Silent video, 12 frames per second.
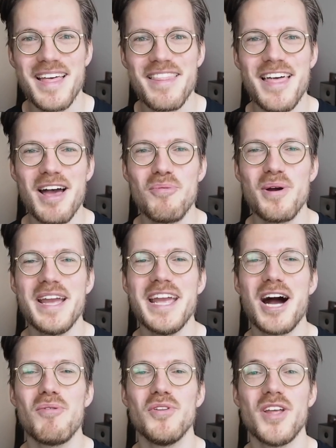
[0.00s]
That way
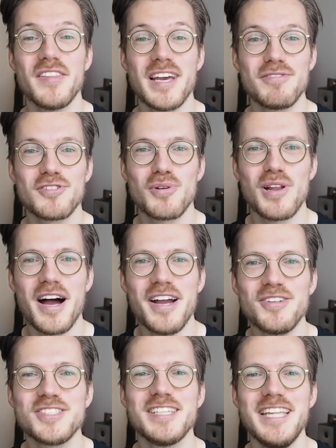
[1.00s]
I will not have to rely
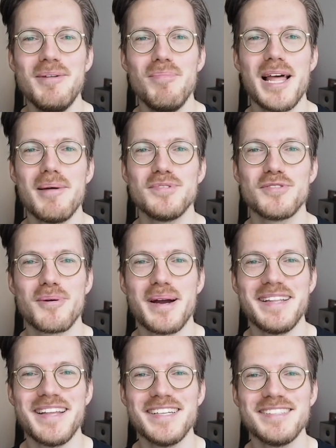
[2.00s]
on sleep labs for
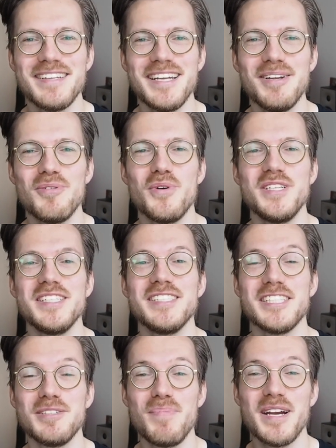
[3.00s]
my testing, which is
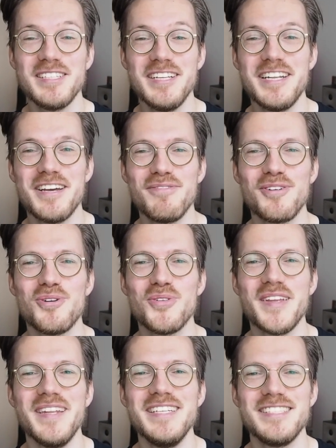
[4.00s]
especially
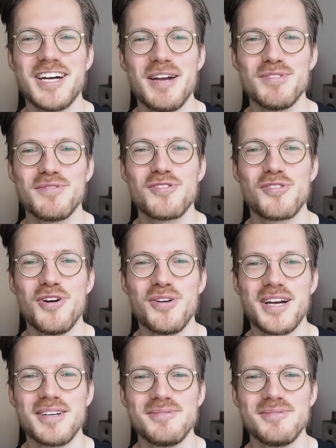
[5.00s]
difficult in these times of corona.